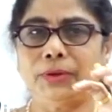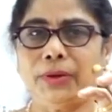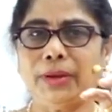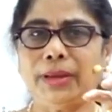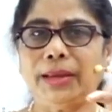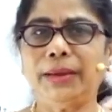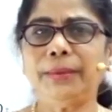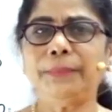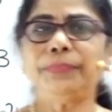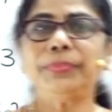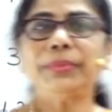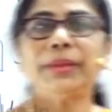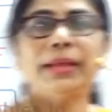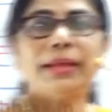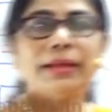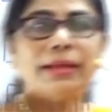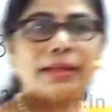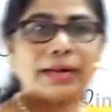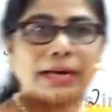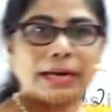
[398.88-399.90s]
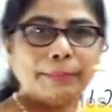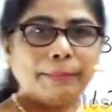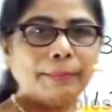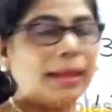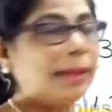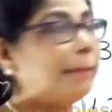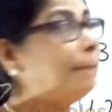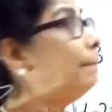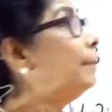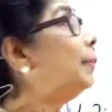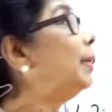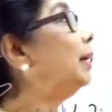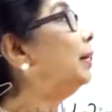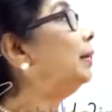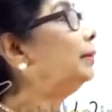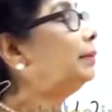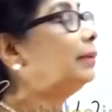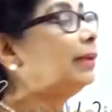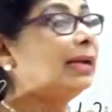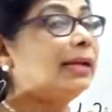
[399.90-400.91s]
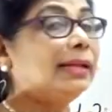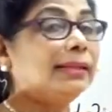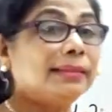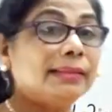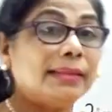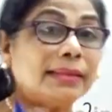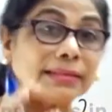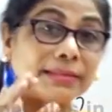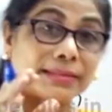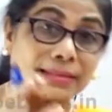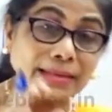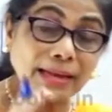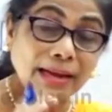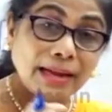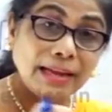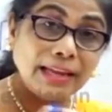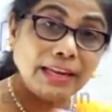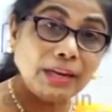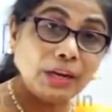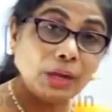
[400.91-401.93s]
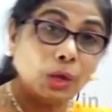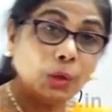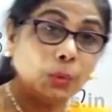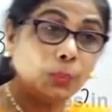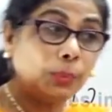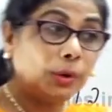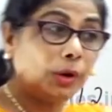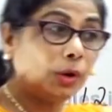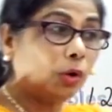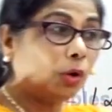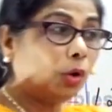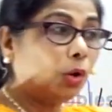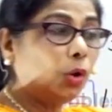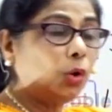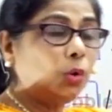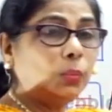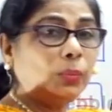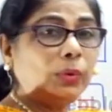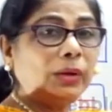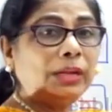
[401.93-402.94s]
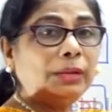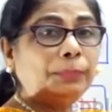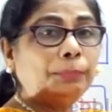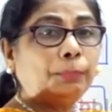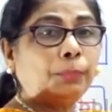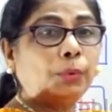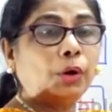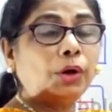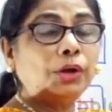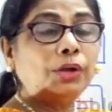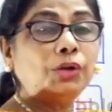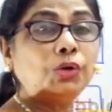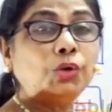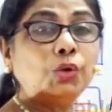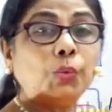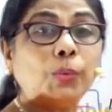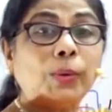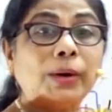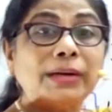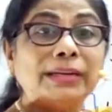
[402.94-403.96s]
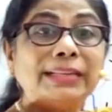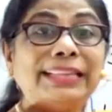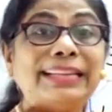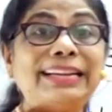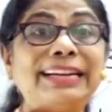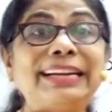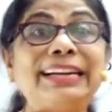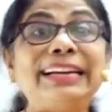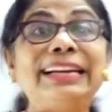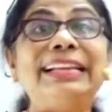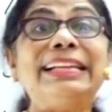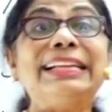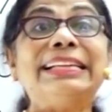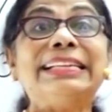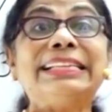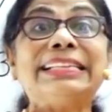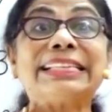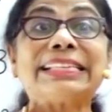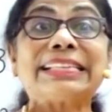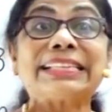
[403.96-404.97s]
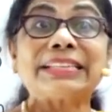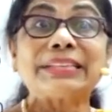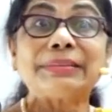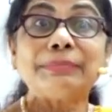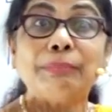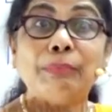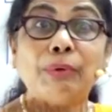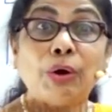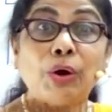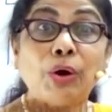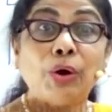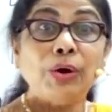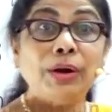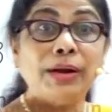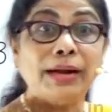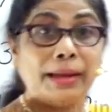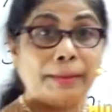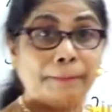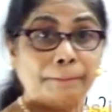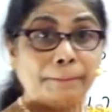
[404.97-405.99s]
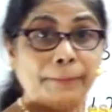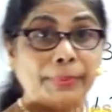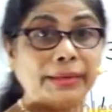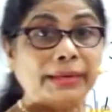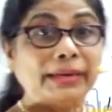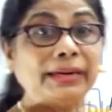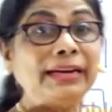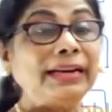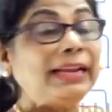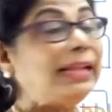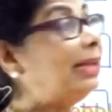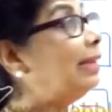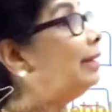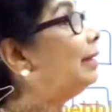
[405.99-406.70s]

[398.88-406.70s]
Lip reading: Okay? Remember, the sign will always point toward the small number,